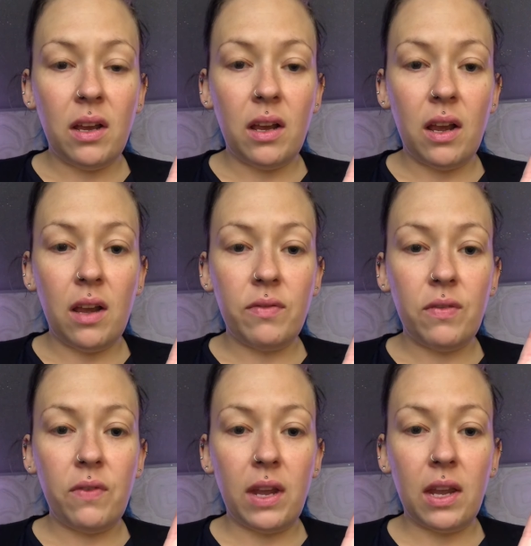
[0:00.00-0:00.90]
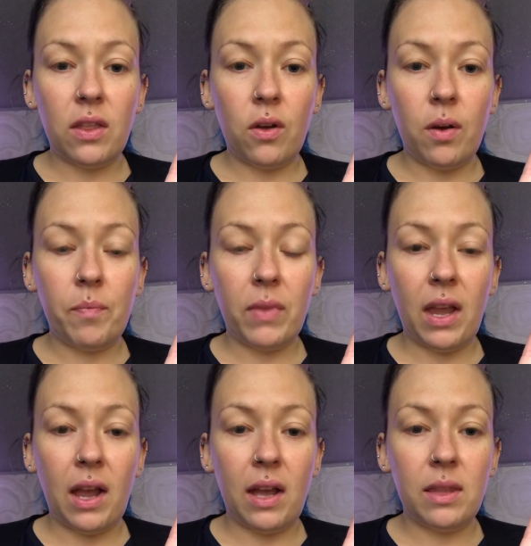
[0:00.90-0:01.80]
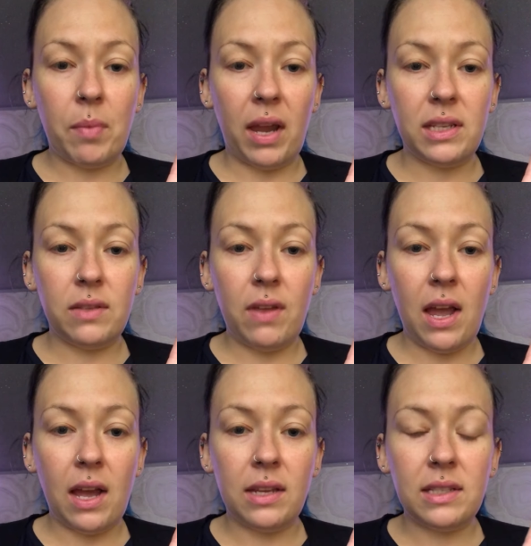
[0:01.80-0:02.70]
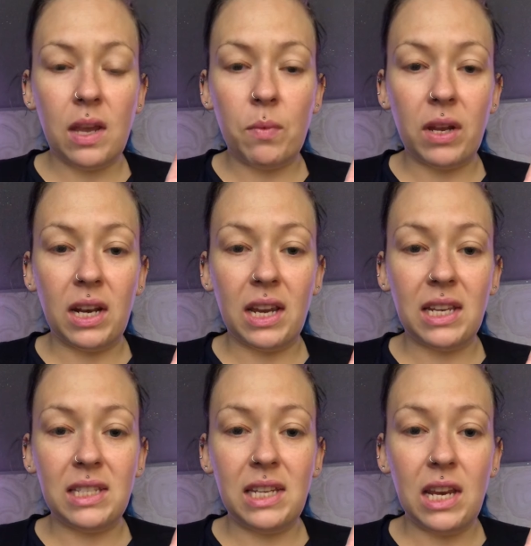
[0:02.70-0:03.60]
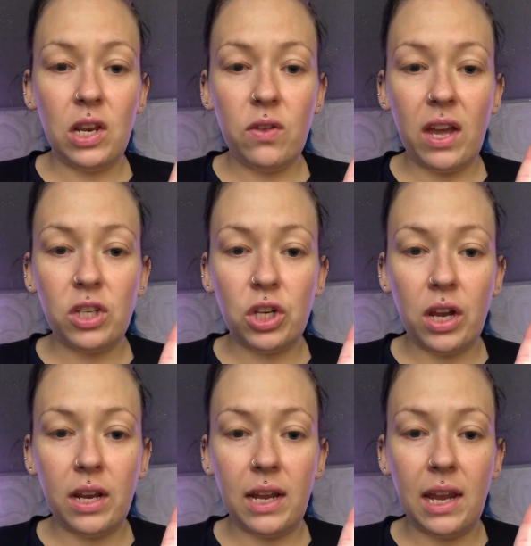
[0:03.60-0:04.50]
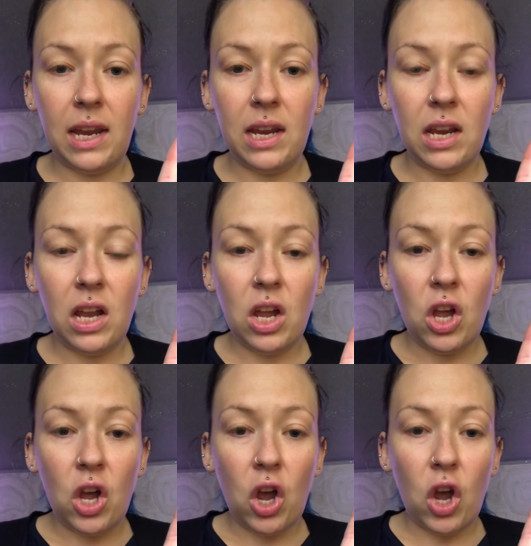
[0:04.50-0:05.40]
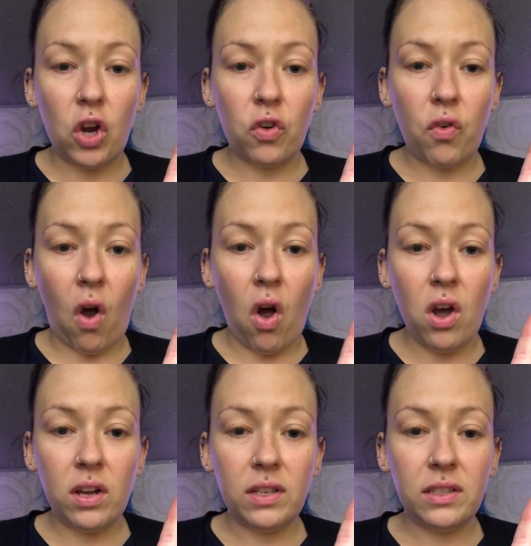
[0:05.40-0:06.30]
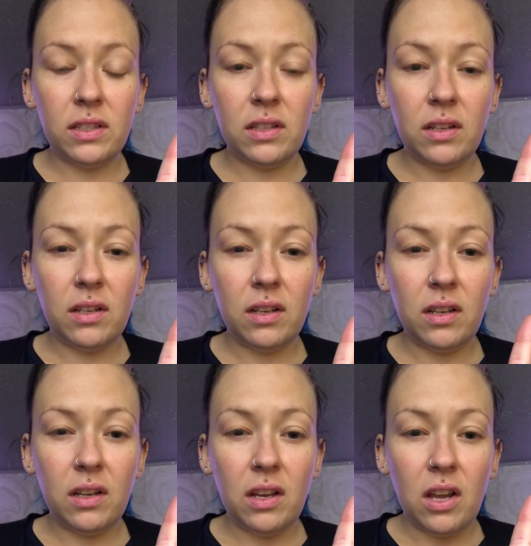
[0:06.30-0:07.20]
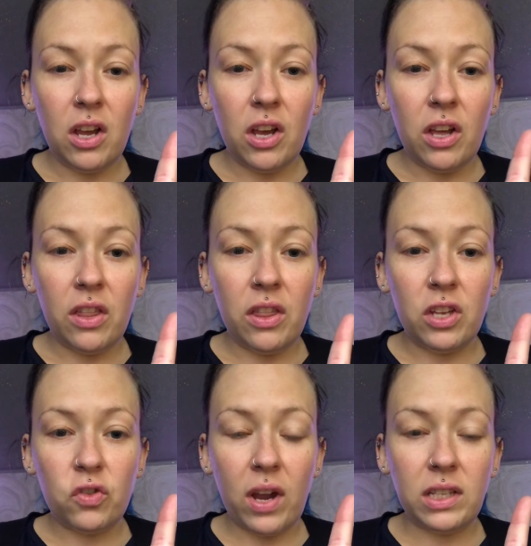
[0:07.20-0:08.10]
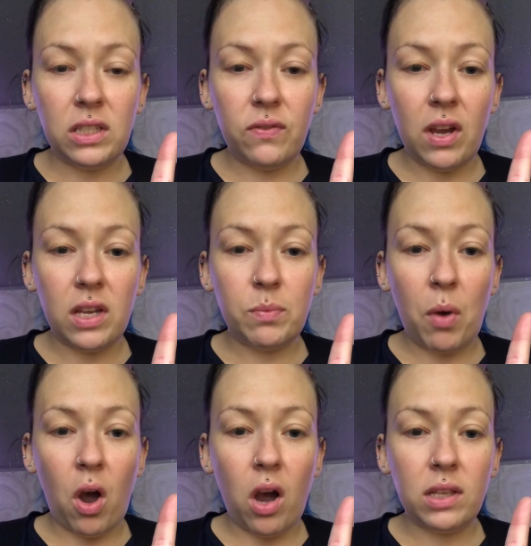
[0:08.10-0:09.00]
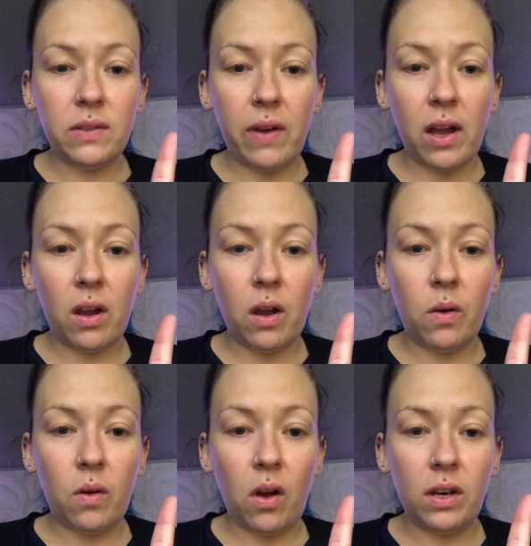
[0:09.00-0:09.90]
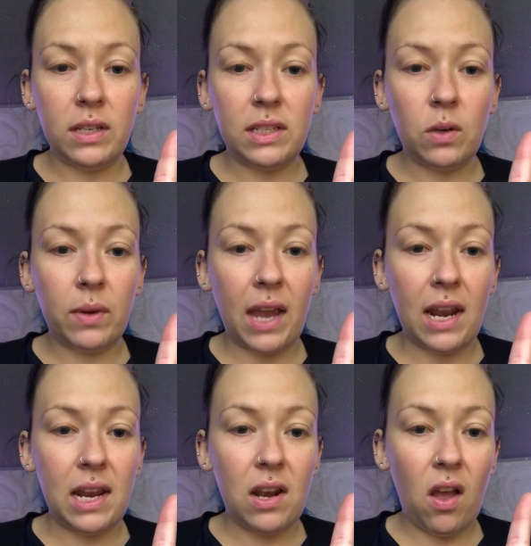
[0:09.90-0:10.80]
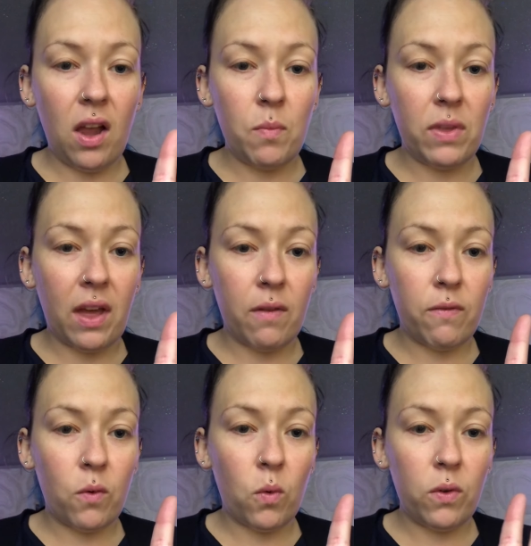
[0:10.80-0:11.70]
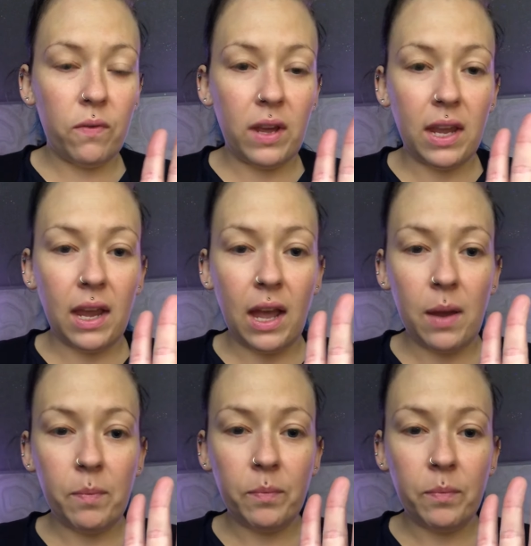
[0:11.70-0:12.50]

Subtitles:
of the thumb and the base of the hand, and we're going to continue that journey across the transverse part of our colon until we get in line with that fourth finger,